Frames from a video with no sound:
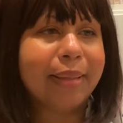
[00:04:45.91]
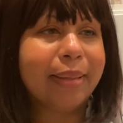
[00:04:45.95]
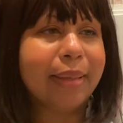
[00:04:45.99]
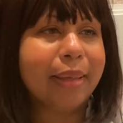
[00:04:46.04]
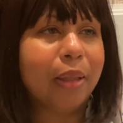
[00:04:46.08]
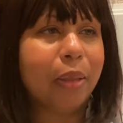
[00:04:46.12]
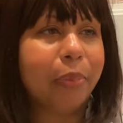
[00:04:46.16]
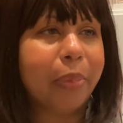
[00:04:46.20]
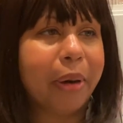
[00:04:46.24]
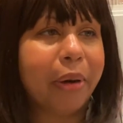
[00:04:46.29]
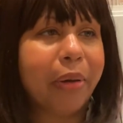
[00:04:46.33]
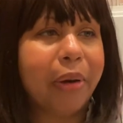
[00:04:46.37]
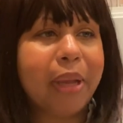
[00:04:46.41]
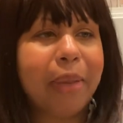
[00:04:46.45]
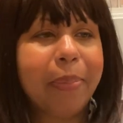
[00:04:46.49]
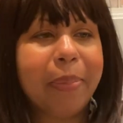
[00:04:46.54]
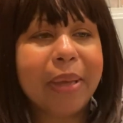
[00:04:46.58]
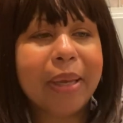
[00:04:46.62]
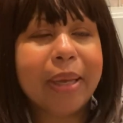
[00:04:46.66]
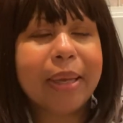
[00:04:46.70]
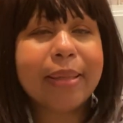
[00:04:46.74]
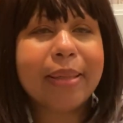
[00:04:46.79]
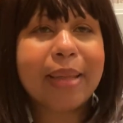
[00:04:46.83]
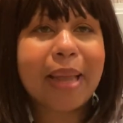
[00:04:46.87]
Tilbury
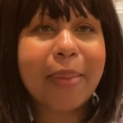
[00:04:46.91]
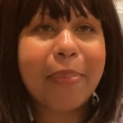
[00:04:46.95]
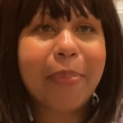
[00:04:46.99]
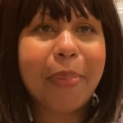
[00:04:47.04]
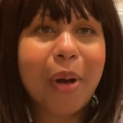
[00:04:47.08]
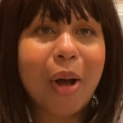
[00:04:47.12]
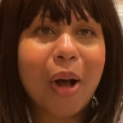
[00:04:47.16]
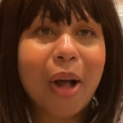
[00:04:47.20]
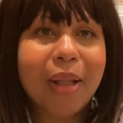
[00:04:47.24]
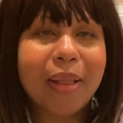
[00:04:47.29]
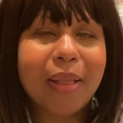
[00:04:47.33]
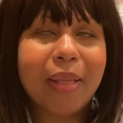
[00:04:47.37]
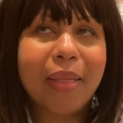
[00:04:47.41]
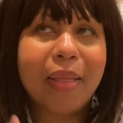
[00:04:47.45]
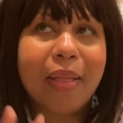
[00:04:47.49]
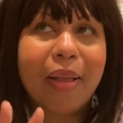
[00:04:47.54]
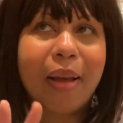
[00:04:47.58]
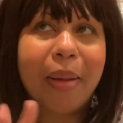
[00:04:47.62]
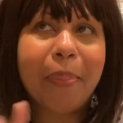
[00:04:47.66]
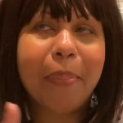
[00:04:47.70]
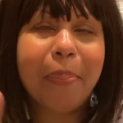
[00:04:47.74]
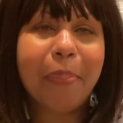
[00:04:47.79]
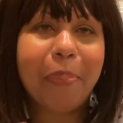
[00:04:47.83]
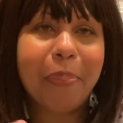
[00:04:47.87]
because I bought
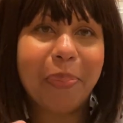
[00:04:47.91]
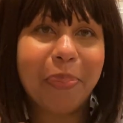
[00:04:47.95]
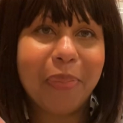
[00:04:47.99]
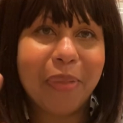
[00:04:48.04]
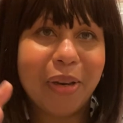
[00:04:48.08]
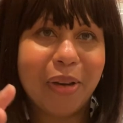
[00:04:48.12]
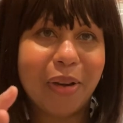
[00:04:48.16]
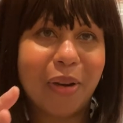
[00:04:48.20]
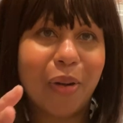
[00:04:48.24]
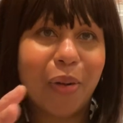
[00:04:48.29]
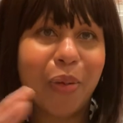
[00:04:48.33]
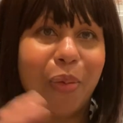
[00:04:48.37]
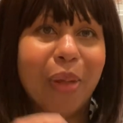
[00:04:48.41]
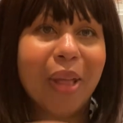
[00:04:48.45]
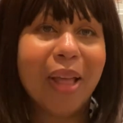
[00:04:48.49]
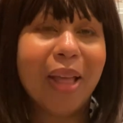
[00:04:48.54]
the you know,